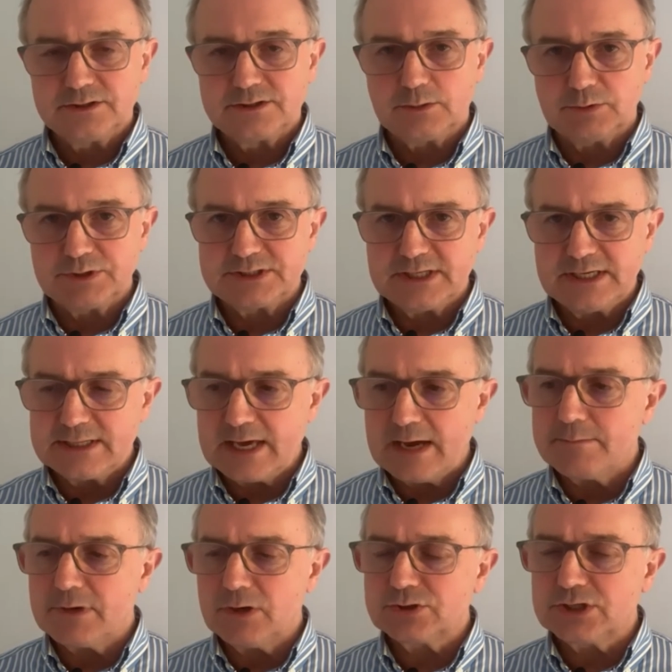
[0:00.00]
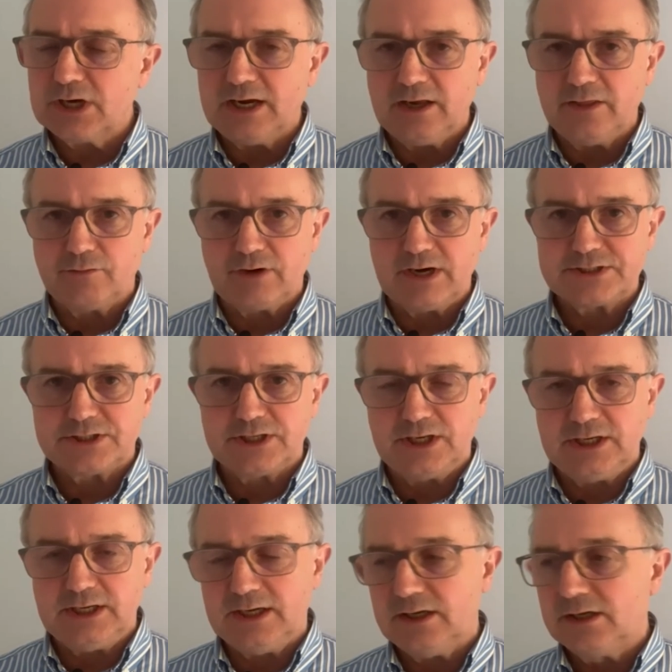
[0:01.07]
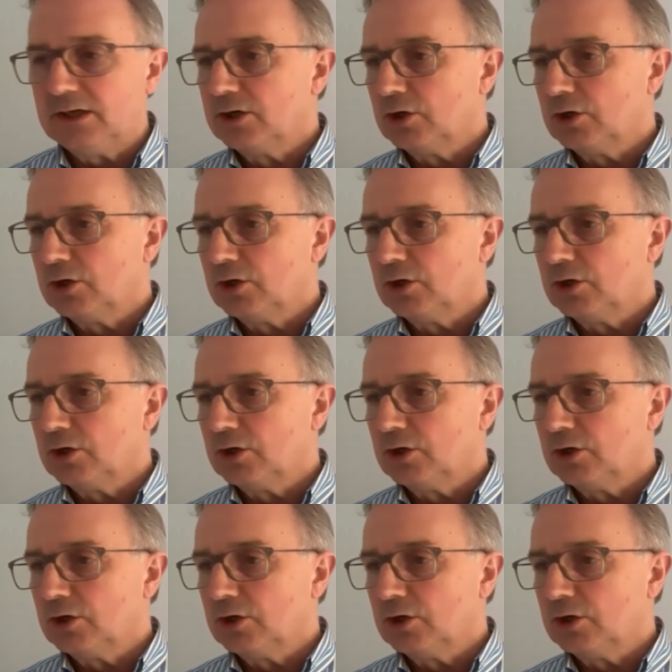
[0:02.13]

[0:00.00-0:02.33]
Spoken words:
So we see that most likely the rest of the year,